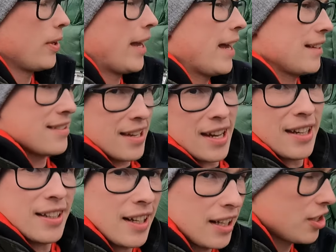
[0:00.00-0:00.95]
we ain't
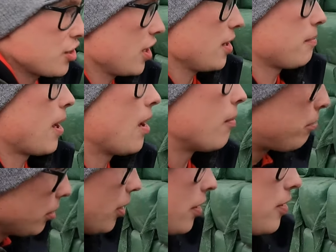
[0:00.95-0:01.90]
taking any sheep out,
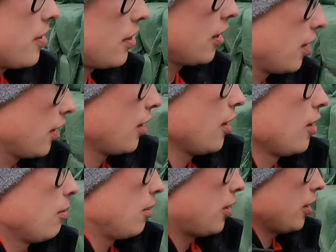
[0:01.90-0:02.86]
but
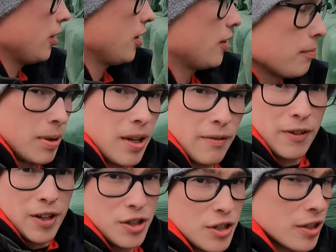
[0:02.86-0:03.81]
we're gonna be
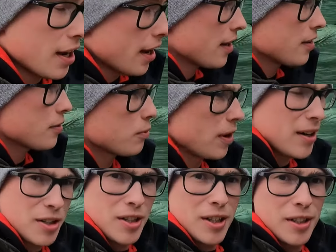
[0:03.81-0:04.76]
efficient and we're
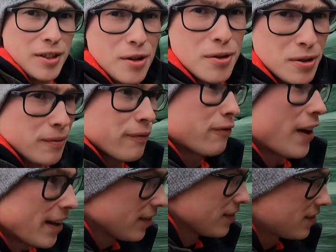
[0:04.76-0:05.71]
actually gonna do some
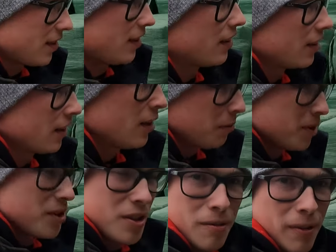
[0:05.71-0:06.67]
fencing,
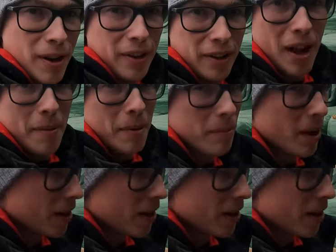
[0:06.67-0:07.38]
which isn't really lambing